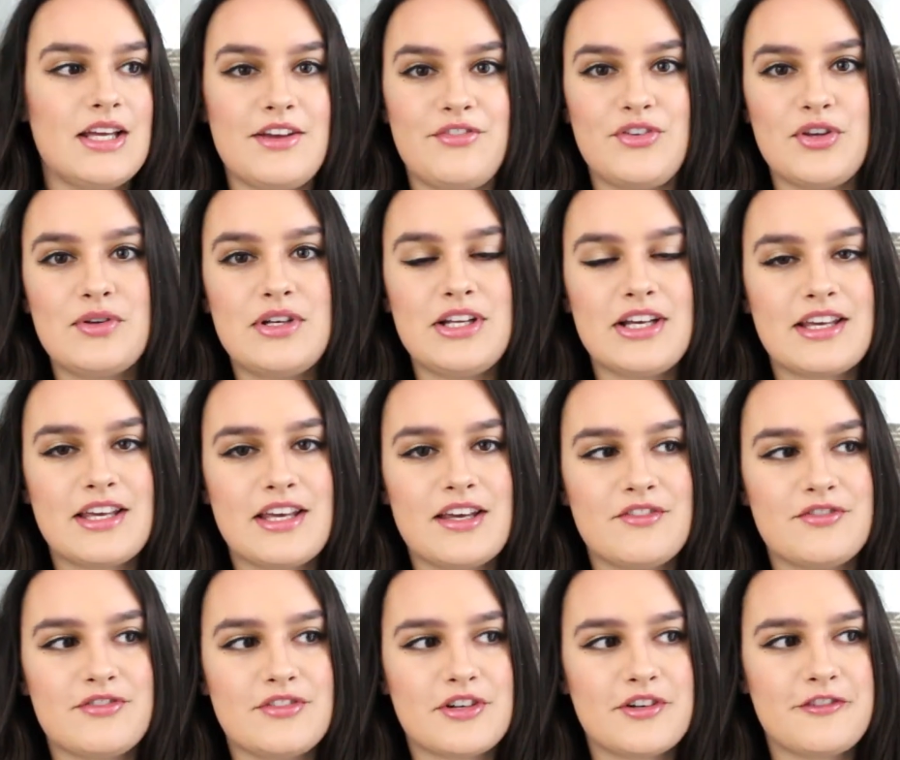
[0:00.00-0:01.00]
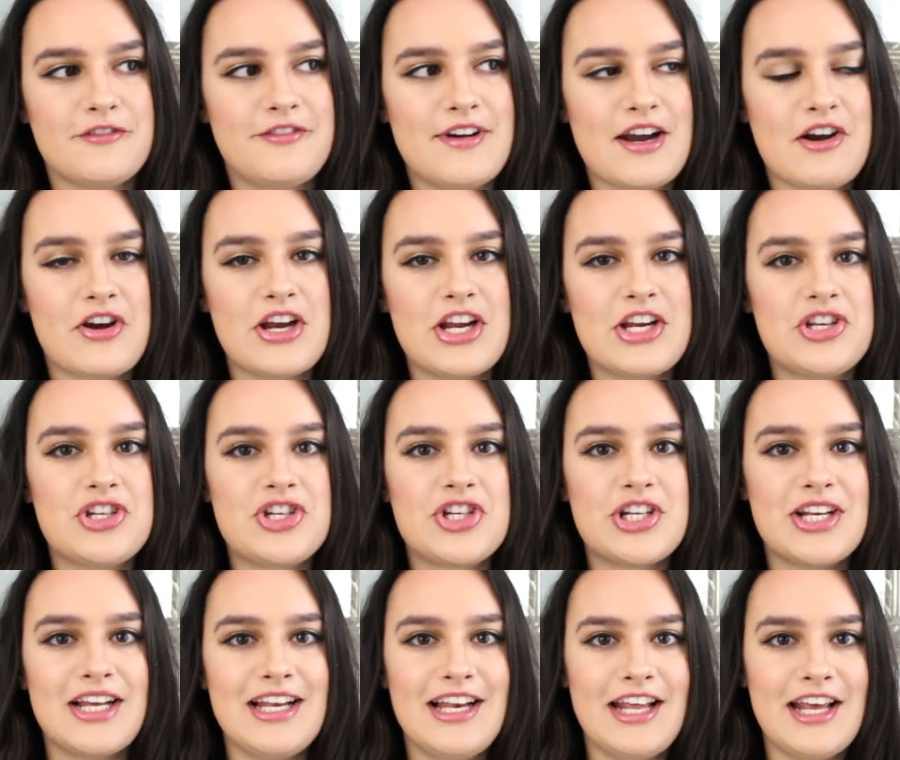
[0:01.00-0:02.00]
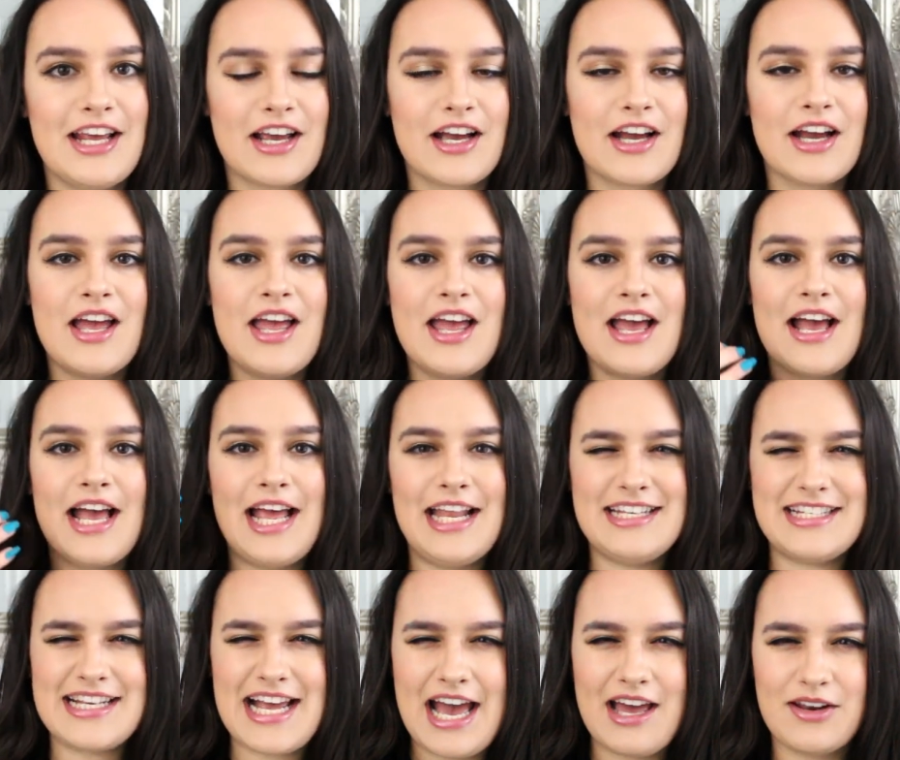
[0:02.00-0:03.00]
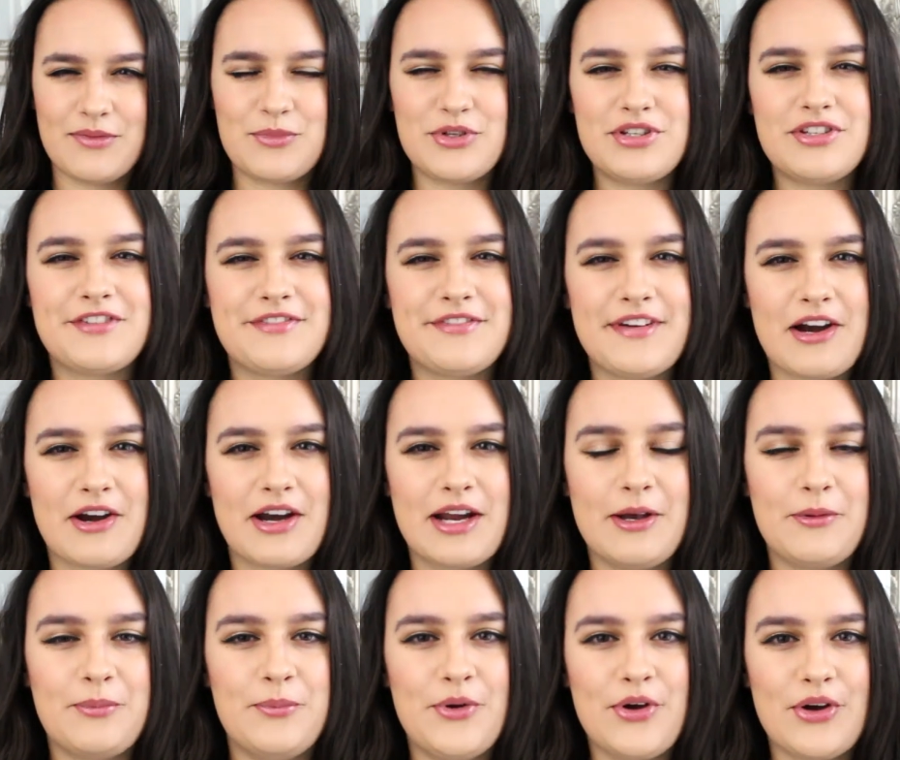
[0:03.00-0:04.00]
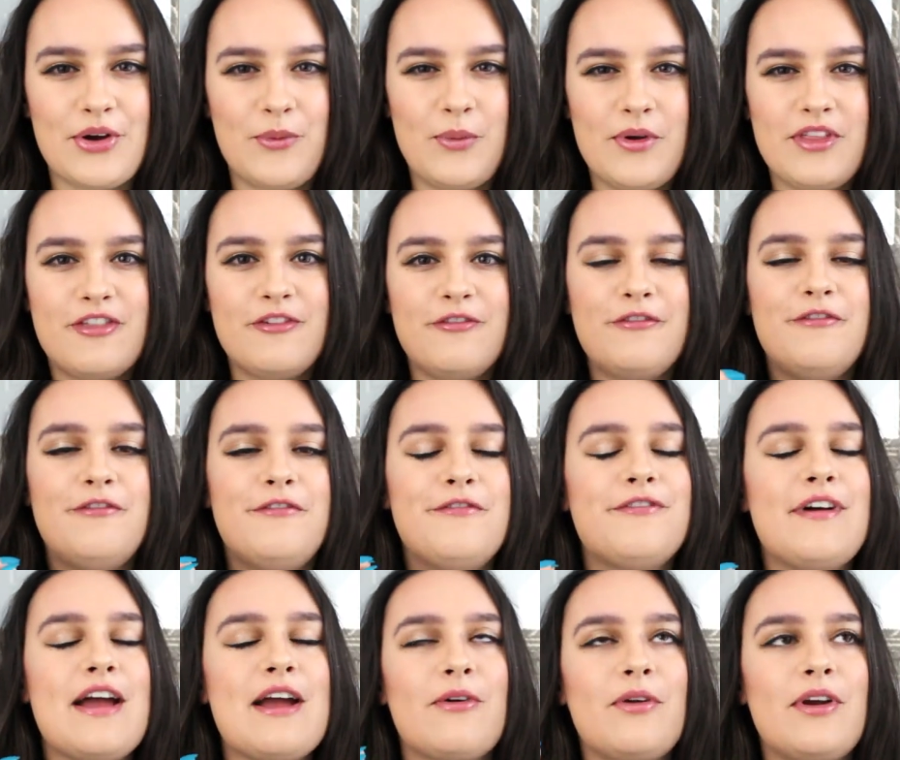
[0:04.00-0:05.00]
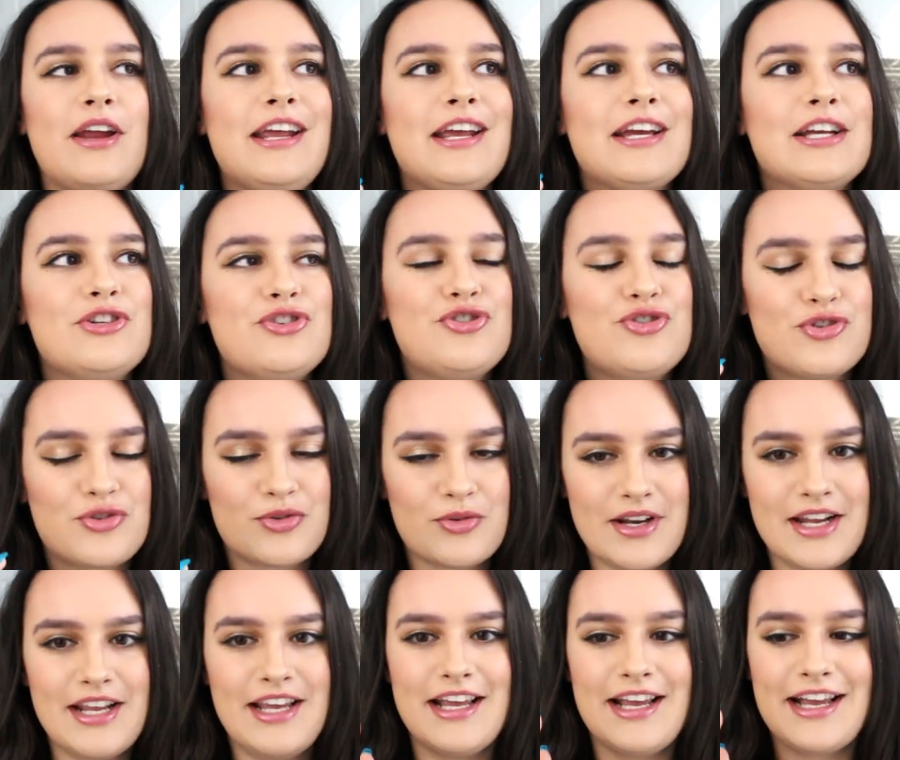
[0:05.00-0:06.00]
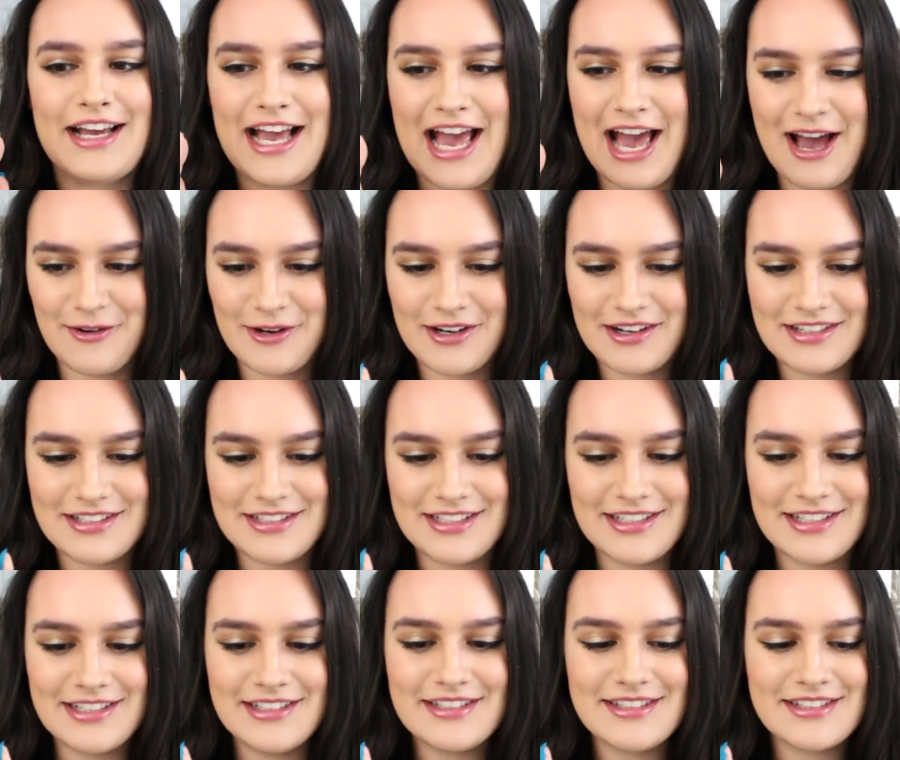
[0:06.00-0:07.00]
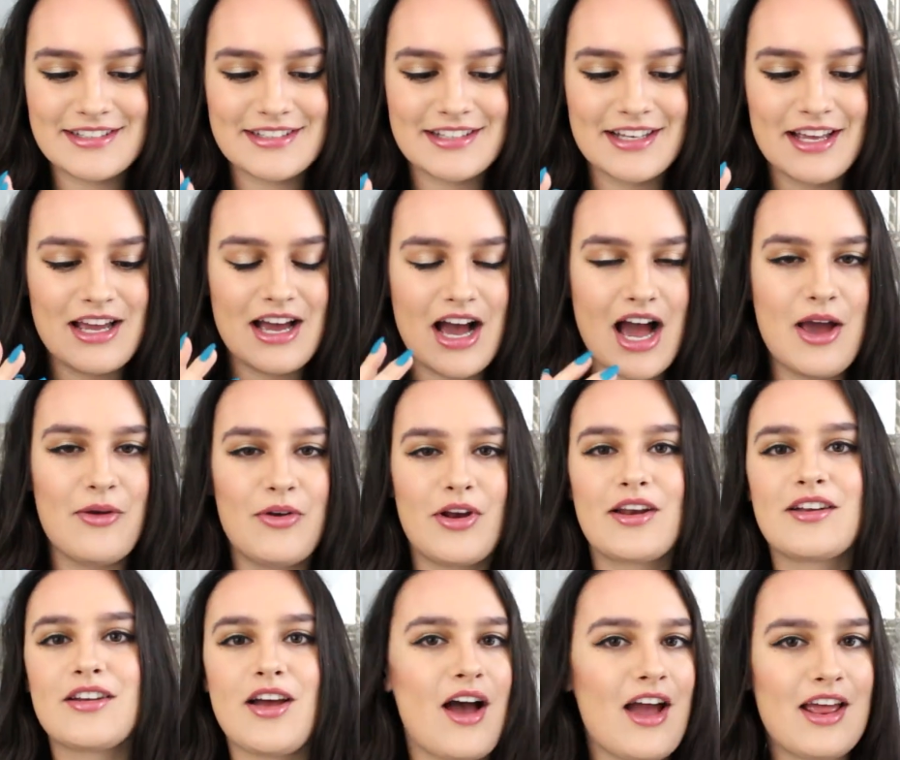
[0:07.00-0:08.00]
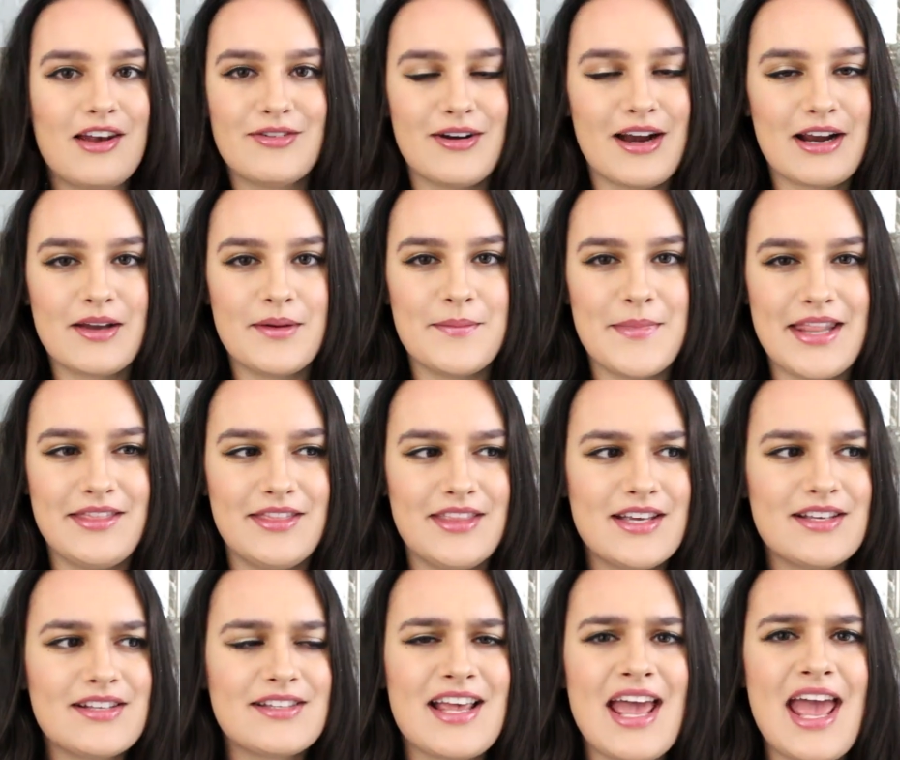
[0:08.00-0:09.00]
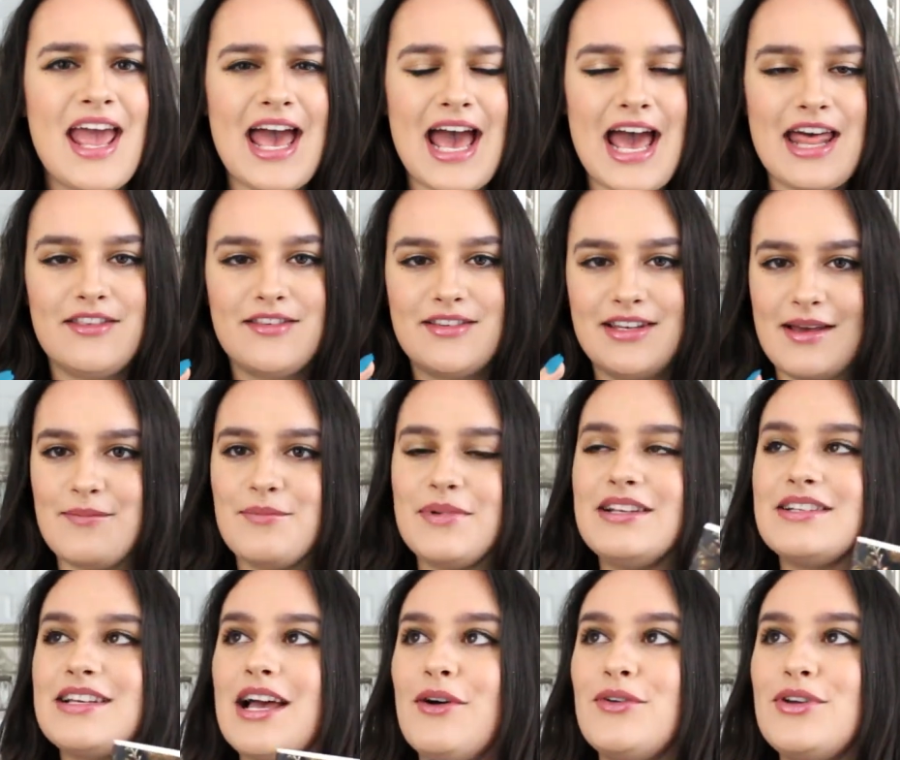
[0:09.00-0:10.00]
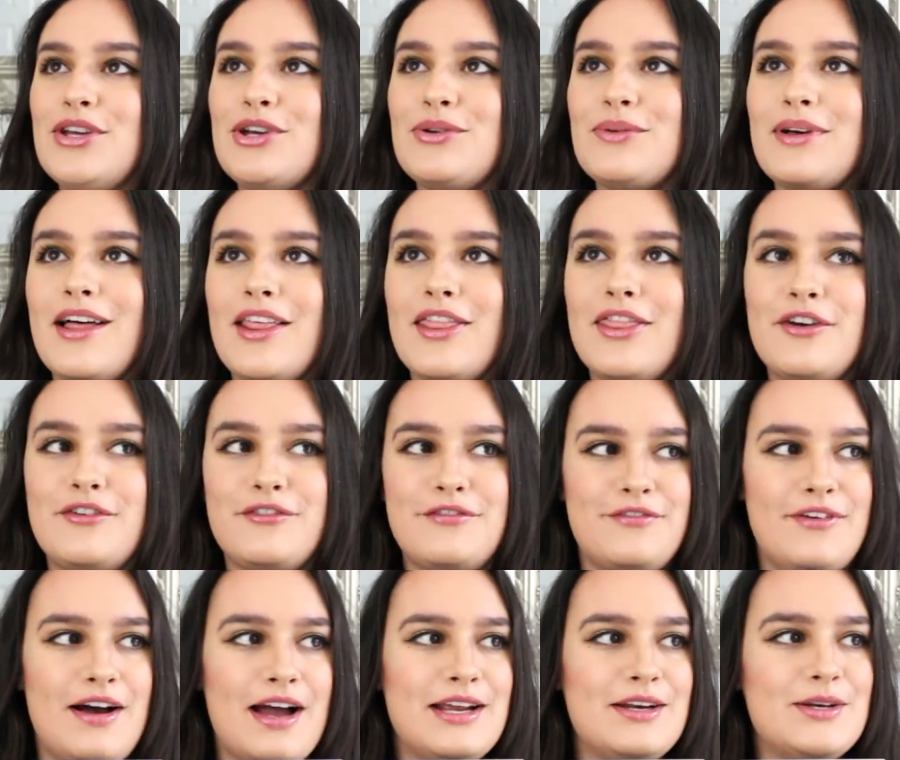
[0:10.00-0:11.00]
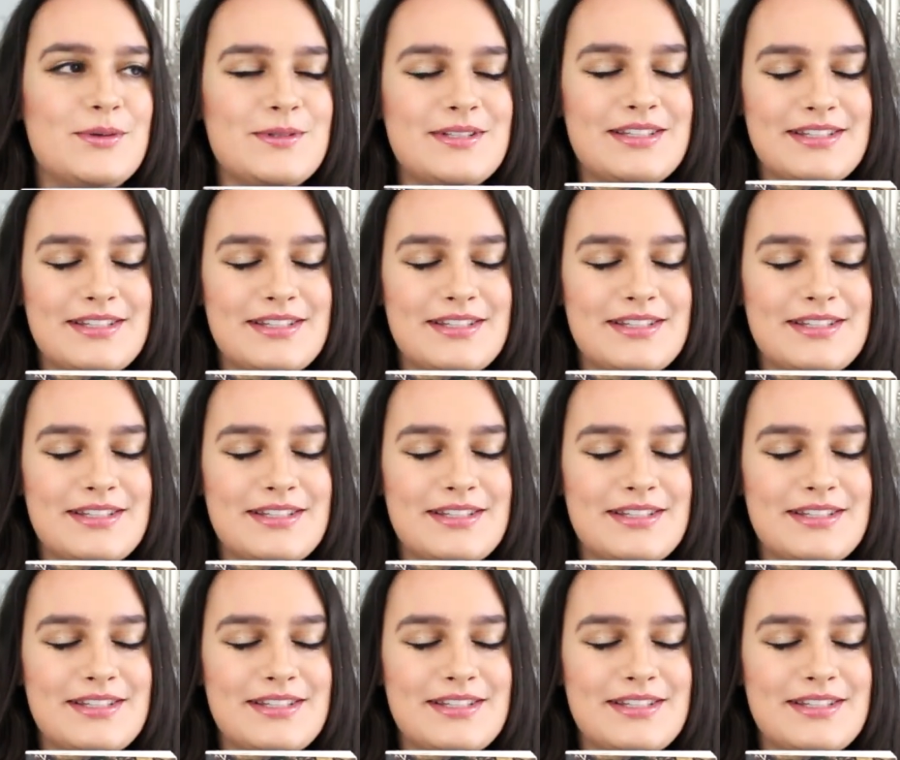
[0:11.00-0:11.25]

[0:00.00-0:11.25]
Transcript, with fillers: If you're looking for a very chilling and atmospheric book with very intriguing characters, I would highly recommend this. And let me tell you, the final